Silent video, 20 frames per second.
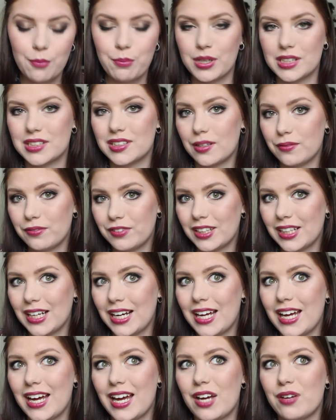But something
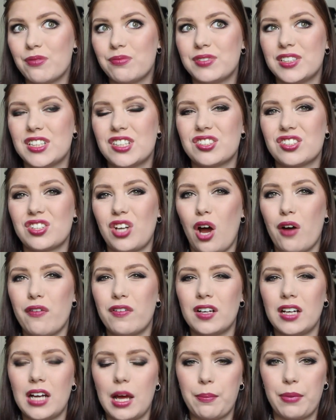I have
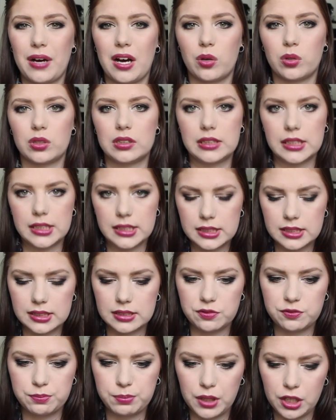discovered about
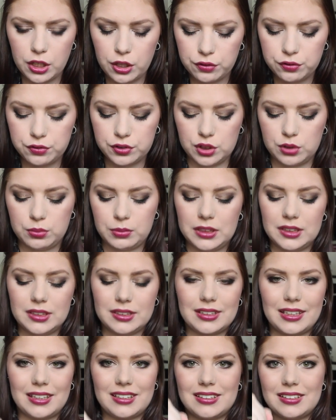this perfume
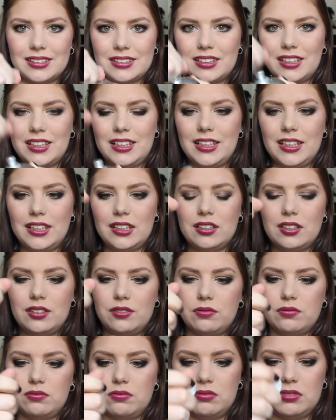is that the lid,
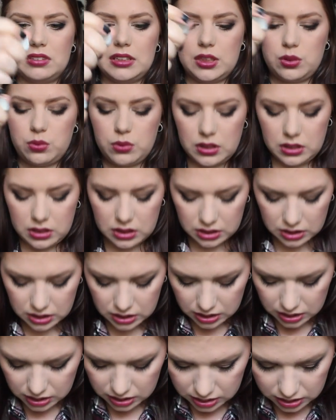this one,